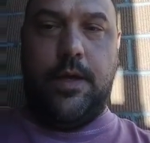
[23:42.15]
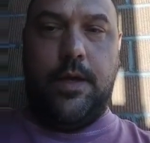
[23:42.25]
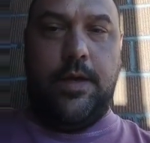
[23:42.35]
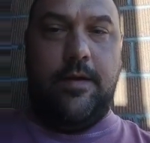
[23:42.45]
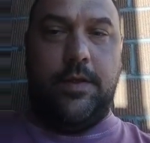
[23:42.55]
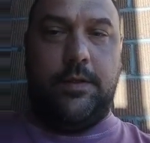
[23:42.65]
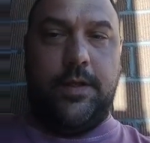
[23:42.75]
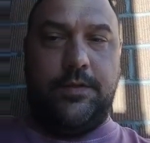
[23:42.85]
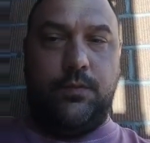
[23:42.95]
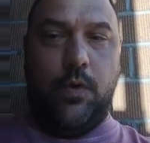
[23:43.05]

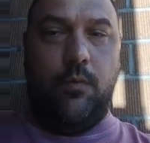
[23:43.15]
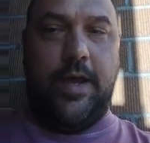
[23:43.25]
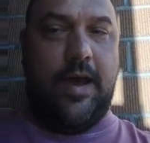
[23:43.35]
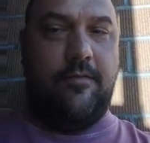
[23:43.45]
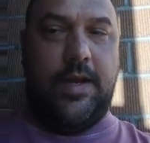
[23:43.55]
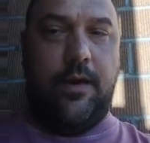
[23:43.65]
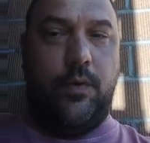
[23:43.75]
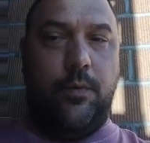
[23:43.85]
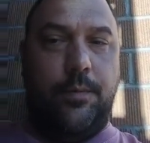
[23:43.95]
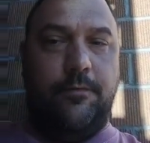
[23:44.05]
Nevertheless, what we have now,
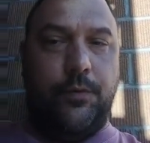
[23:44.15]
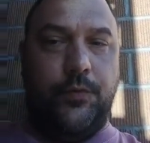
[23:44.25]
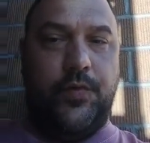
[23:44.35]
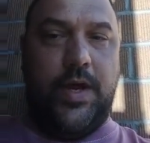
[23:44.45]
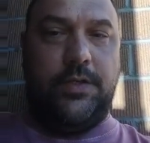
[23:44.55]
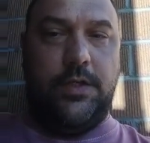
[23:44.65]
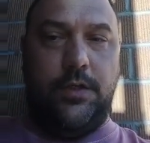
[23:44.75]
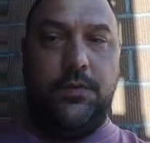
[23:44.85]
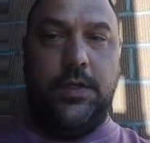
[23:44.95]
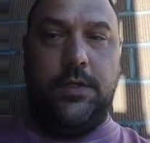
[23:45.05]
we would be fools not to
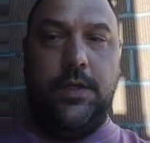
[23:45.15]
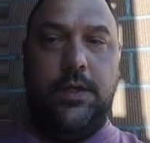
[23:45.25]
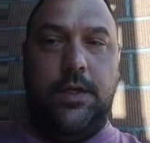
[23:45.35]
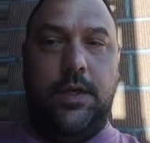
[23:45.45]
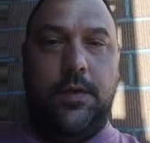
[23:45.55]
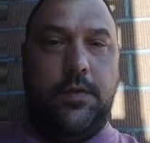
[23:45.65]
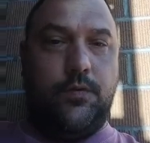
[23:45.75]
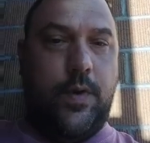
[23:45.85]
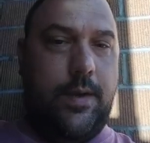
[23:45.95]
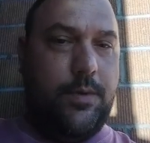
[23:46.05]
use it in
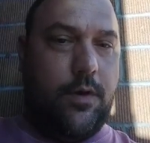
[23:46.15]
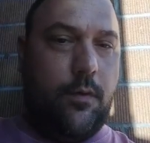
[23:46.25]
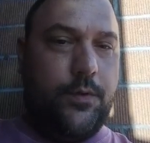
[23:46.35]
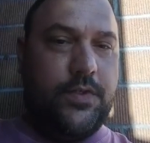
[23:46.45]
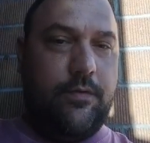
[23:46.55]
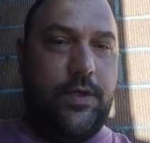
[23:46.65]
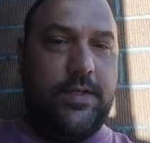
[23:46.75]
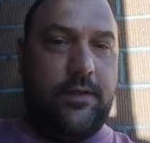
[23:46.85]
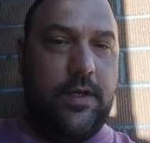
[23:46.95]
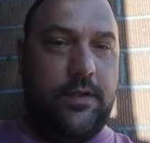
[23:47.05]
this way. But almost every
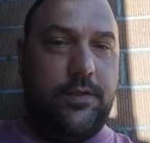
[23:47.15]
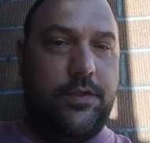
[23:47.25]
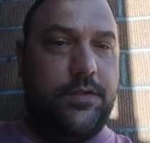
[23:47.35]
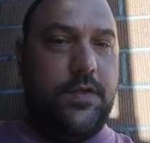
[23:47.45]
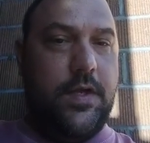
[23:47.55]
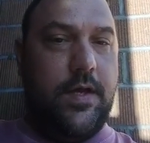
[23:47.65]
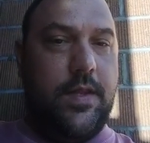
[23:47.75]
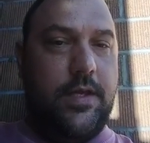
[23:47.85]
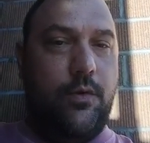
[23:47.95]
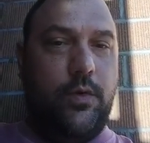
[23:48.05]
technologist
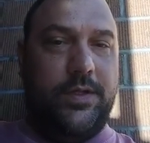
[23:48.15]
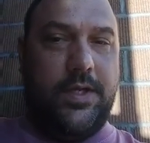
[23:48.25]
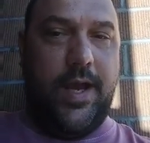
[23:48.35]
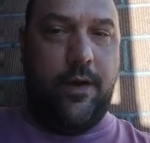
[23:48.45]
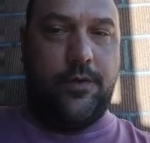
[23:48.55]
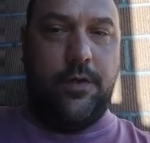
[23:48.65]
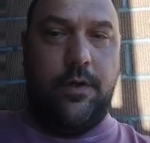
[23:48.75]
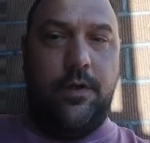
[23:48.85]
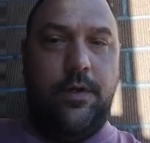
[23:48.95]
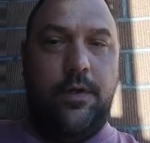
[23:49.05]
that you will
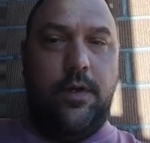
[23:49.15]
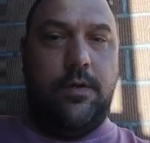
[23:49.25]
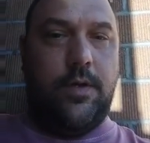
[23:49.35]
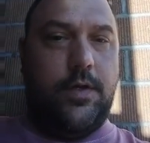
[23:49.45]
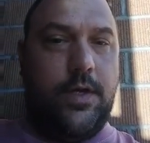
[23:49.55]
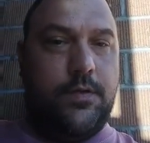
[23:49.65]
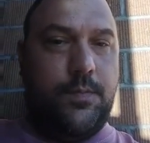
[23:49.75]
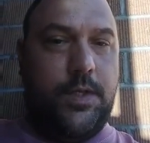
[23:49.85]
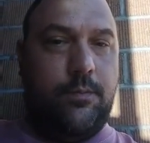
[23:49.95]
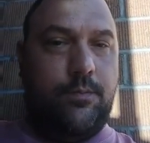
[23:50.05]
encounter is
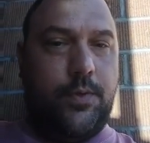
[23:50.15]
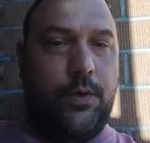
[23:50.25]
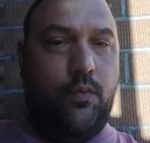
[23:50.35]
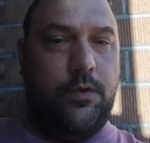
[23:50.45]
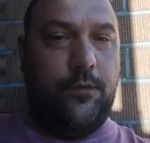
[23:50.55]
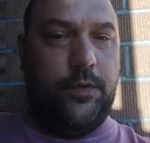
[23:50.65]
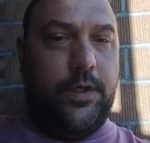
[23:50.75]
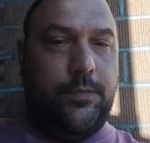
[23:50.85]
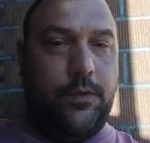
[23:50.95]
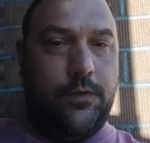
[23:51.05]
being pretty
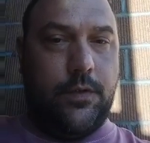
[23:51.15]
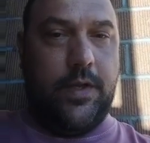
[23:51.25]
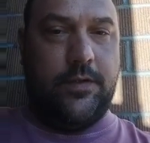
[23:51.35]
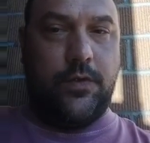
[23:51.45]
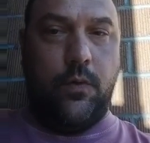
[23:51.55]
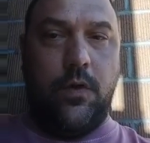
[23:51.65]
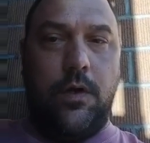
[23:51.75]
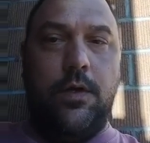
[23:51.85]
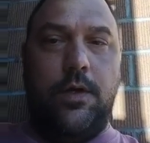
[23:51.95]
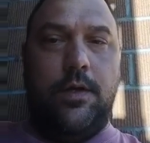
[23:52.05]
willfully obtuse on that score.